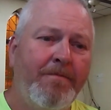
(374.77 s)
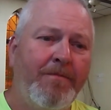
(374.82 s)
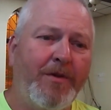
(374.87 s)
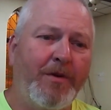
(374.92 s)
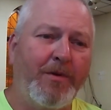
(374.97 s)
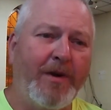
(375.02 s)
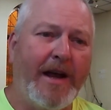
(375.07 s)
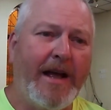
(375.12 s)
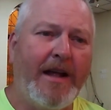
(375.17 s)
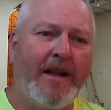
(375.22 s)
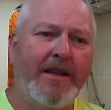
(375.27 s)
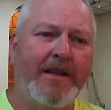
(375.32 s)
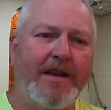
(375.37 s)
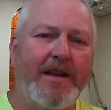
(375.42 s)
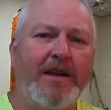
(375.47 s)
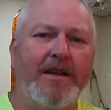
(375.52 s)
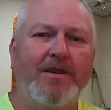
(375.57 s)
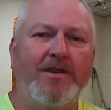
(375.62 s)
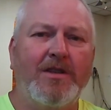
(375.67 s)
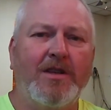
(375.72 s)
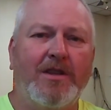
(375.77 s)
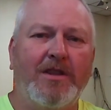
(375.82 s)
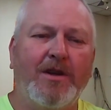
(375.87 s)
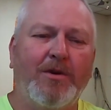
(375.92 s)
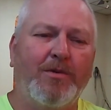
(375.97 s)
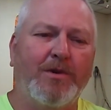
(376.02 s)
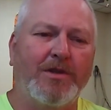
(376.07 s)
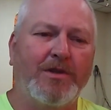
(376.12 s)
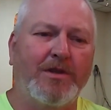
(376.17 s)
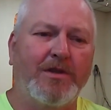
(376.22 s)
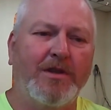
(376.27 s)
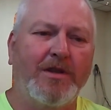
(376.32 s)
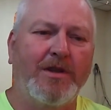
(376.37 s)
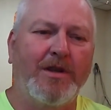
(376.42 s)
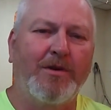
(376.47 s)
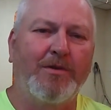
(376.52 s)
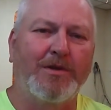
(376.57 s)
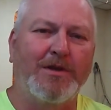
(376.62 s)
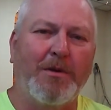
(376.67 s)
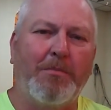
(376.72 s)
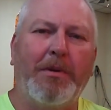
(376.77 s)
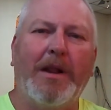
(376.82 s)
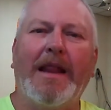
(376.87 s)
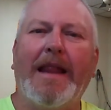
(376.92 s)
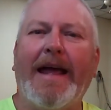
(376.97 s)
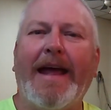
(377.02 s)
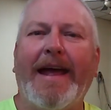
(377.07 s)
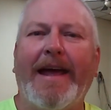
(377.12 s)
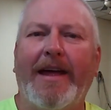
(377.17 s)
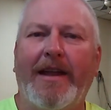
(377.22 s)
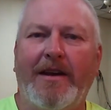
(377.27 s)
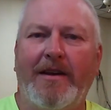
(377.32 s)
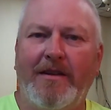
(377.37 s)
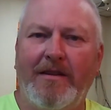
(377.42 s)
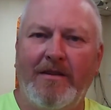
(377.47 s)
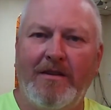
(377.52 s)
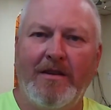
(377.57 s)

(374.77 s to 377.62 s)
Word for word: the reality is that there was there was a plan